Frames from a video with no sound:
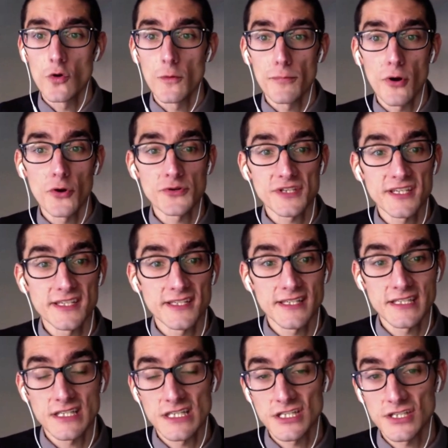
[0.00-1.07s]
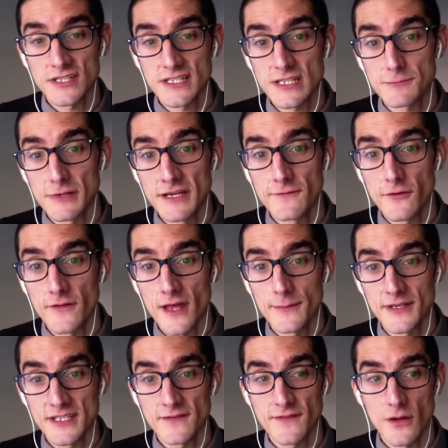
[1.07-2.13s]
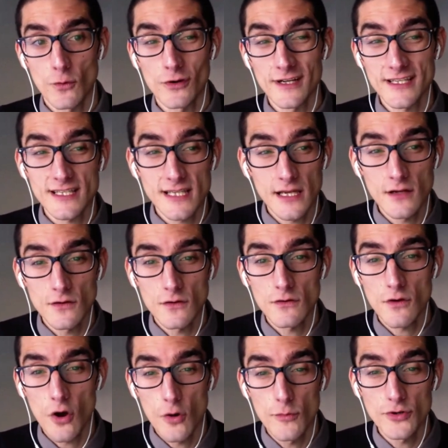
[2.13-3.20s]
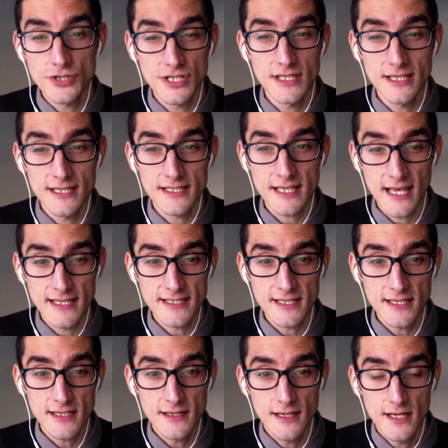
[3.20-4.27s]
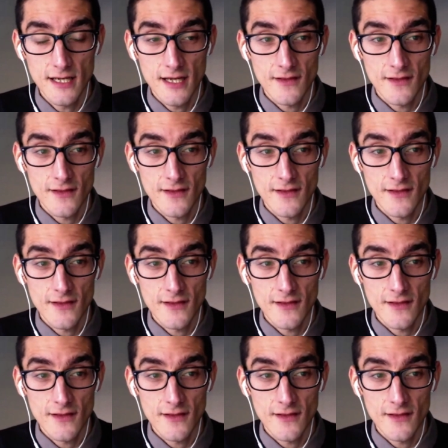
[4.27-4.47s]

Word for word: who opposed his decision to speak for them as if they were a single homogeneous entity.